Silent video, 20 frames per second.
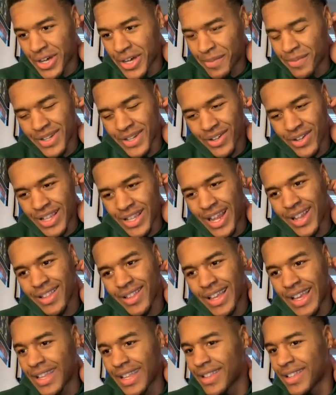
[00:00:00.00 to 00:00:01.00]
I've been on that
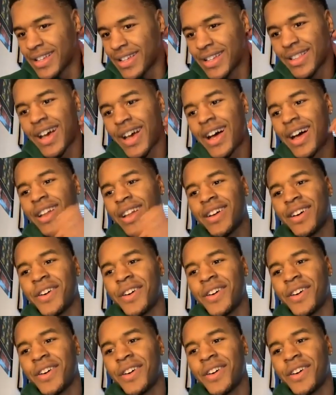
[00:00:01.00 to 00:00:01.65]
lately a lot.